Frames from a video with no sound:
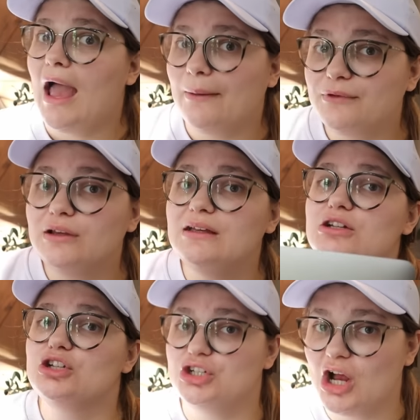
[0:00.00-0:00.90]

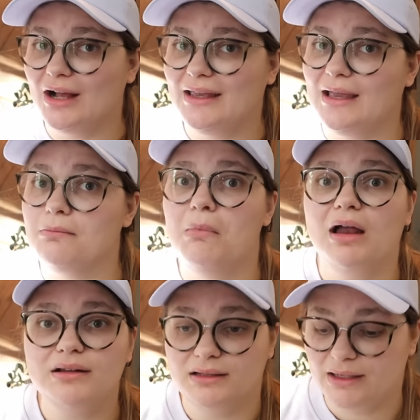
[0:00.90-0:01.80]
Absolutely shocking.
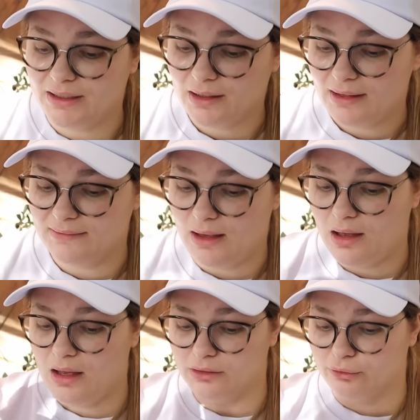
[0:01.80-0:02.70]
Moncler is
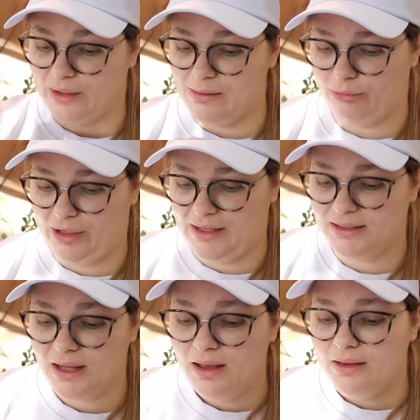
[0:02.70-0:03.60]
a great brand.